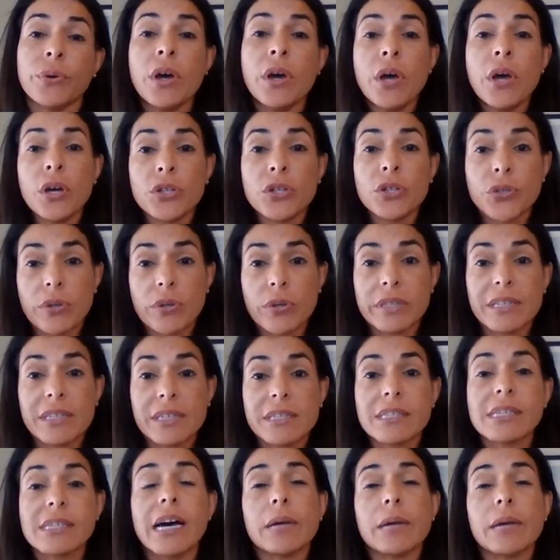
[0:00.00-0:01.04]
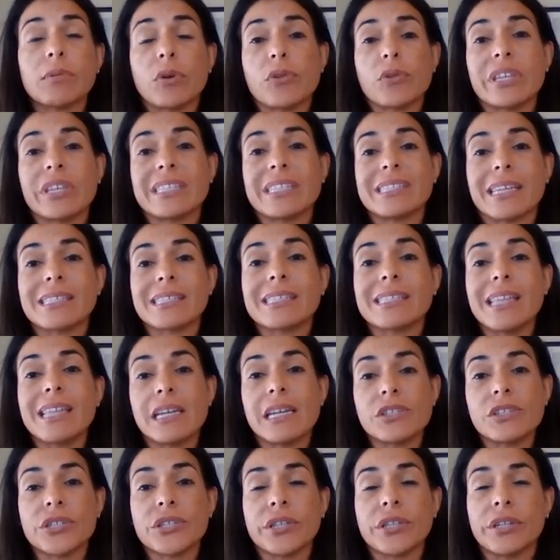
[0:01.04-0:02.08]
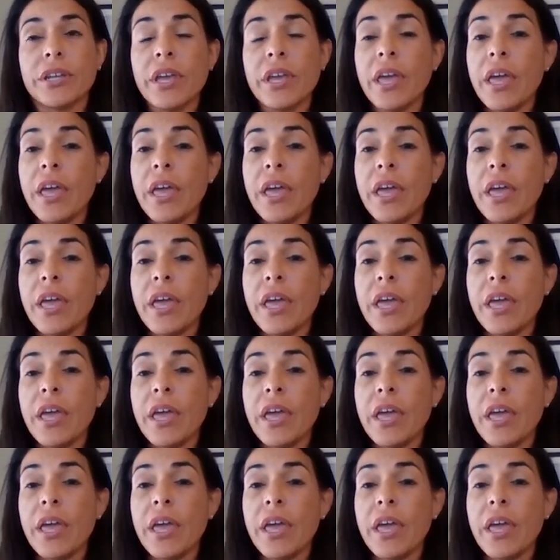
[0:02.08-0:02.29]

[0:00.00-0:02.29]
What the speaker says: during this time or this extension,